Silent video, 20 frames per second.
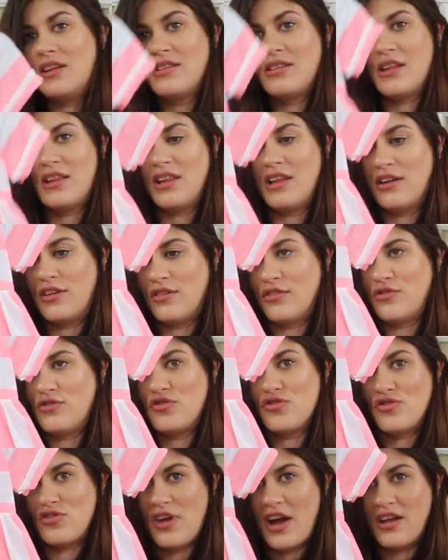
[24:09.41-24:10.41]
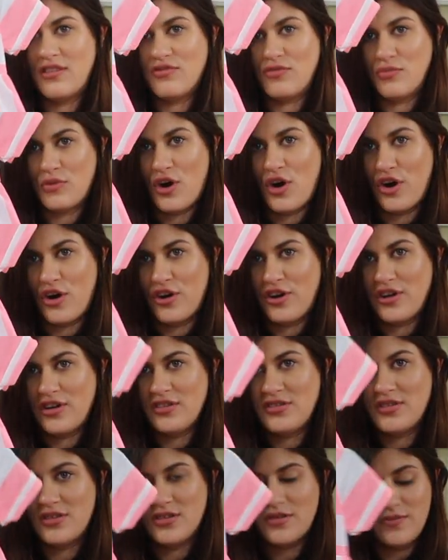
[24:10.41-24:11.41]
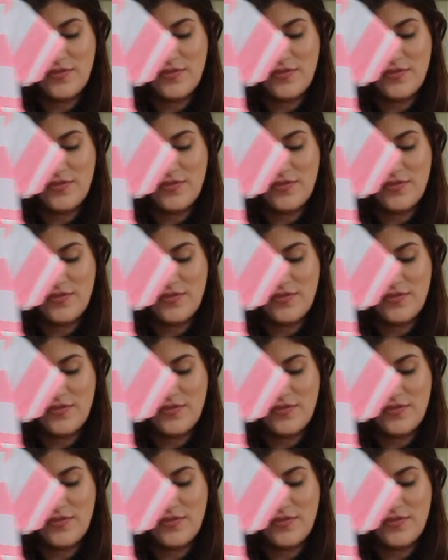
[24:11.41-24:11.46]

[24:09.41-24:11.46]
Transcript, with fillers: This little dress from Carter's.